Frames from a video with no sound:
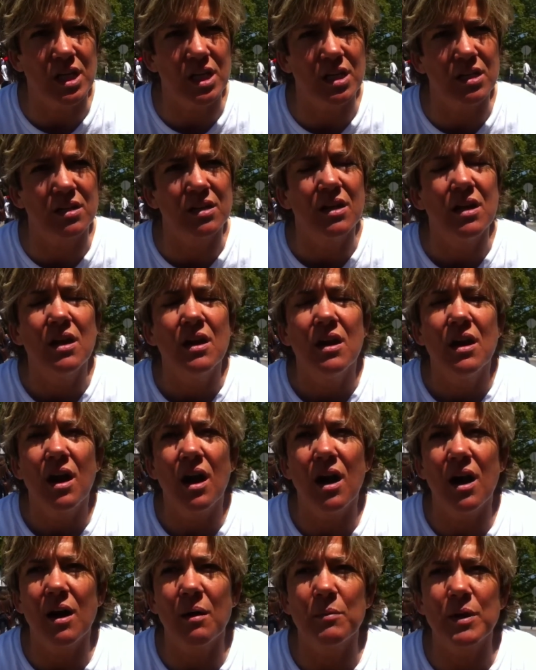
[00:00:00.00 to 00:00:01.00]

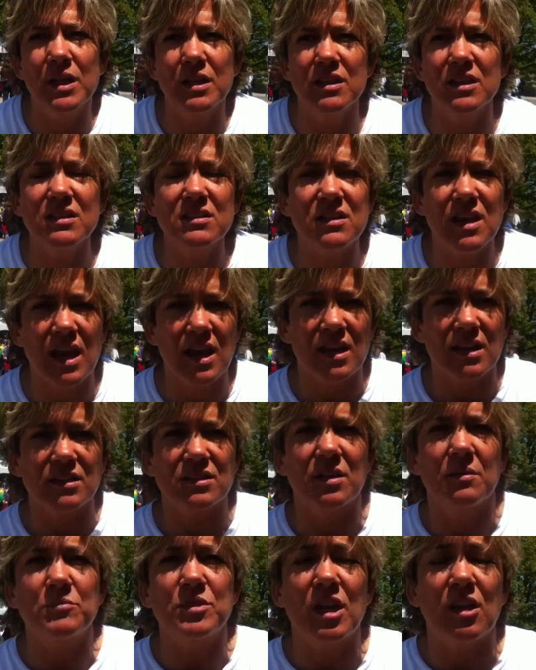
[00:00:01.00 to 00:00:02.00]
Um, in this
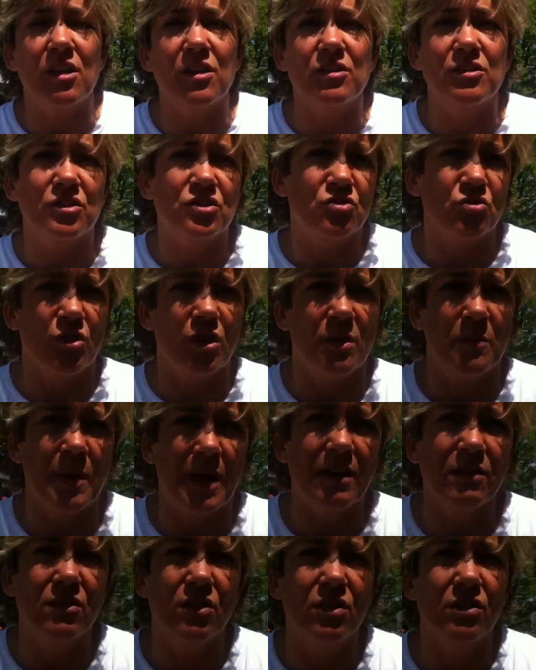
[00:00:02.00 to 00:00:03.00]
case, I'm telling the story
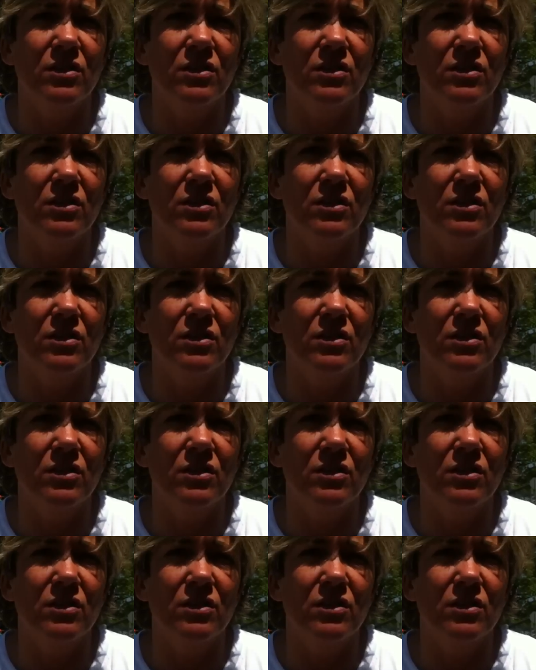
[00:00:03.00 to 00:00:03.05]
about